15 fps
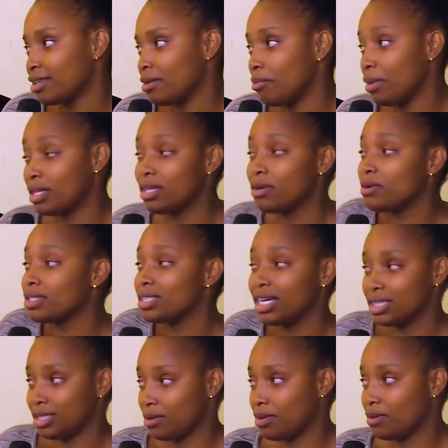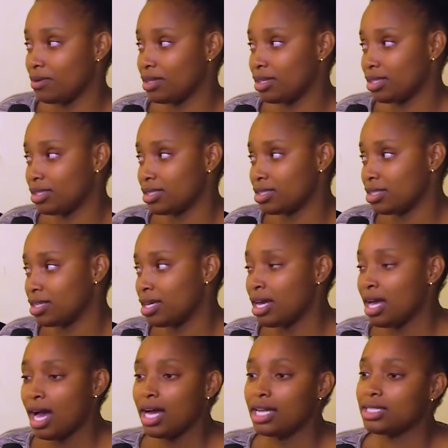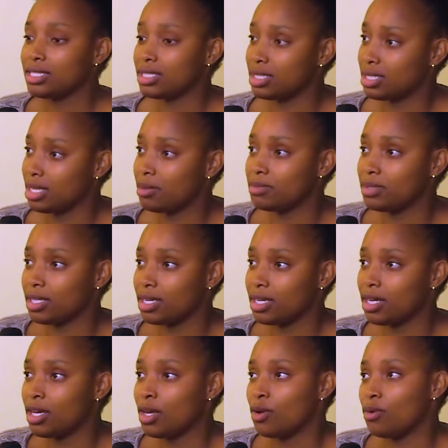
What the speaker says: But they will get away with it until someday,